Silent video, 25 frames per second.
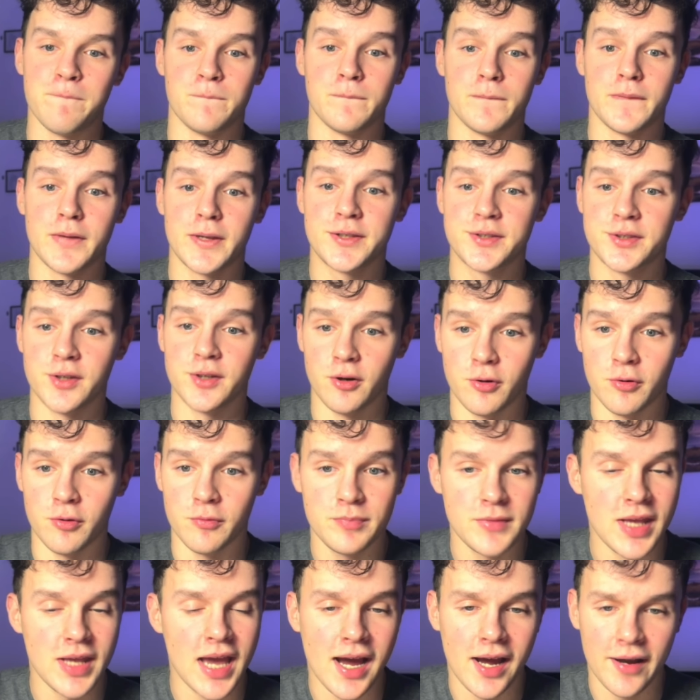
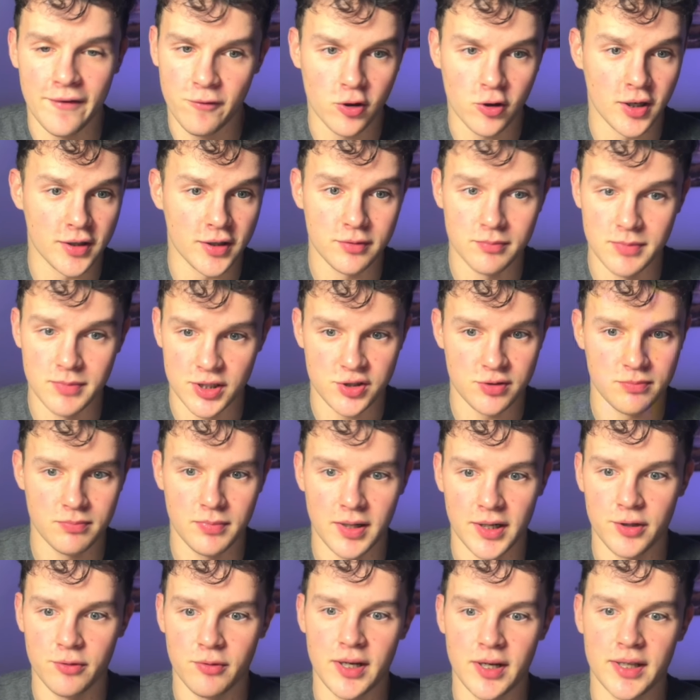So yeah, I forgot to mention,
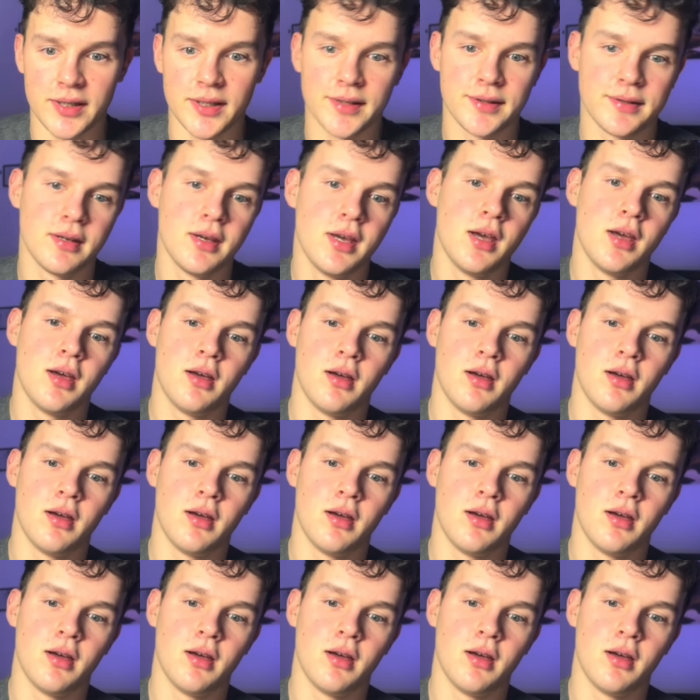by the way, that